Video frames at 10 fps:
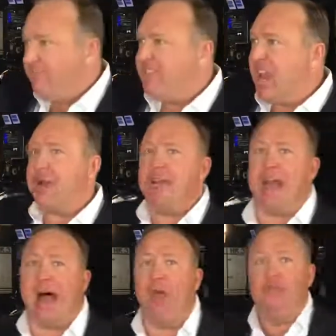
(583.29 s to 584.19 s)
Figured it
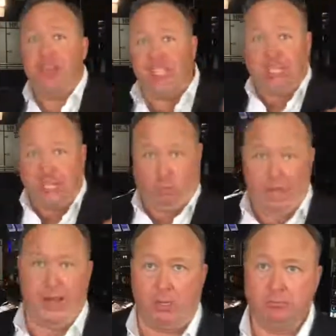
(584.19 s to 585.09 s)
out. This is
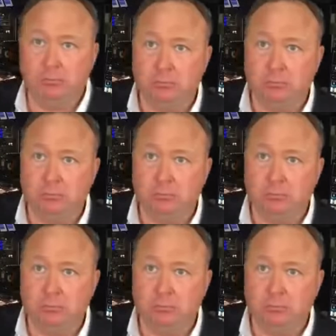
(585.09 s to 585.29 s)
real.